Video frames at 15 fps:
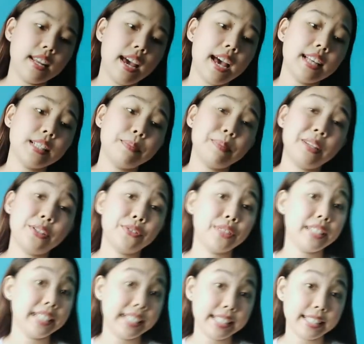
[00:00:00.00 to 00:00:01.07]

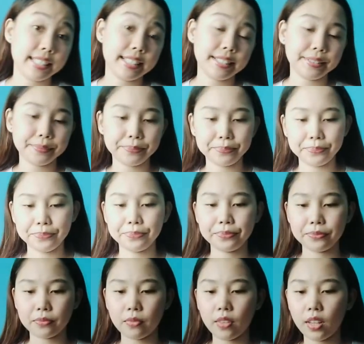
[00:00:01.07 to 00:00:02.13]
available for the
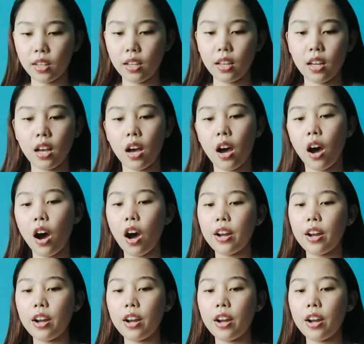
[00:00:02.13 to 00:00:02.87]
Pi.